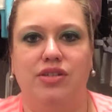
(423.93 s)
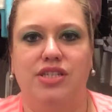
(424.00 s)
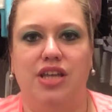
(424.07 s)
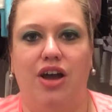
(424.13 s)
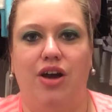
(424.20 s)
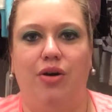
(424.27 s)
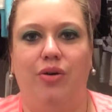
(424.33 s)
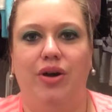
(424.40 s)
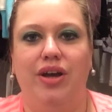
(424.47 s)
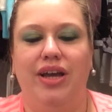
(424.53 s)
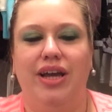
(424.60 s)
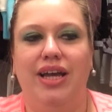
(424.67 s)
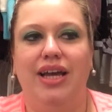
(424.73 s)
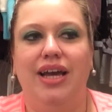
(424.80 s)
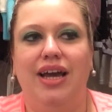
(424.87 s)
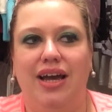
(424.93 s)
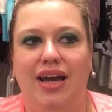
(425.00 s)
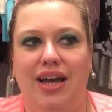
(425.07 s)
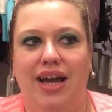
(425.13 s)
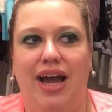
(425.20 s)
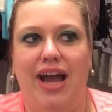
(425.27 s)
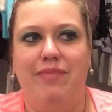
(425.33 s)
So
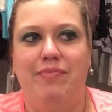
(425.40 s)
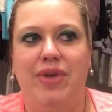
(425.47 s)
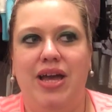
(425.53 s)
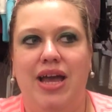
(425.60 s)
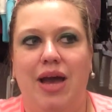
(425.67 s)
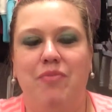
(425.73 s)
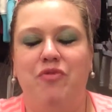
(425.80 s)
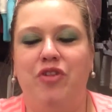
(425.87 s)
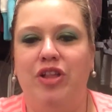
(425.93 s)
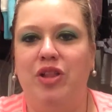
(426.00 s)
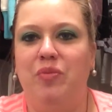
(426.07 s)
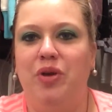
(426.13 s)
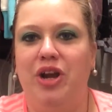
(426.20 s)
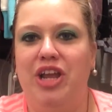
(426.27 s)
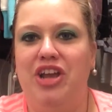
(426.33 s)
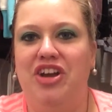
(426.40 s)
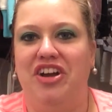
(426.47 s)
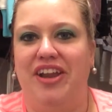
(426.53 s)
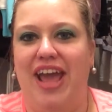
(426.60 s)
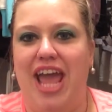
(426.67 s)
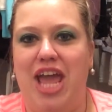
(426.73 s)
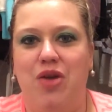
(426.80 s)
I'm feeling pretty
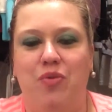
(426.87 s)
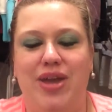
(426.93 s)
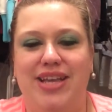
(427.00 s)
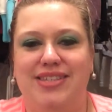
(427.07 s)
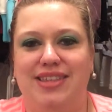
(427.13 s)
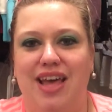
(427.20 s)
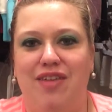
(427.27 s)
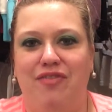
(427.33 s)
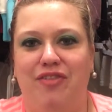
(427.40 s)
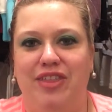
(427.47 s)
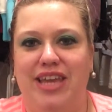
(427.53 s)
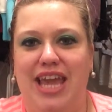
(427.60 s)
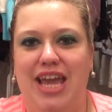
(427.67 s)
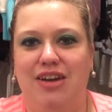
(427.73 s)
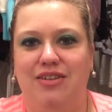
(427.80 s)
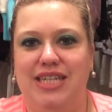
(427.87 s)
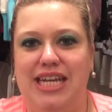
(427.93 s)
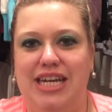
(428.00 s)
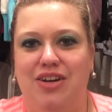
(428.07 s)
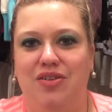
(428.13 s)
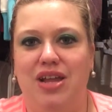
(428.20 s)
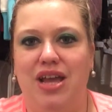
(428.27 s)
good. 8 weeks left for the
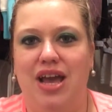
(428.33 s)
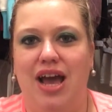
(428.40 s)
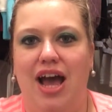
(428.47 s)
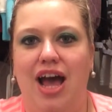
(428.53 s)
countdown.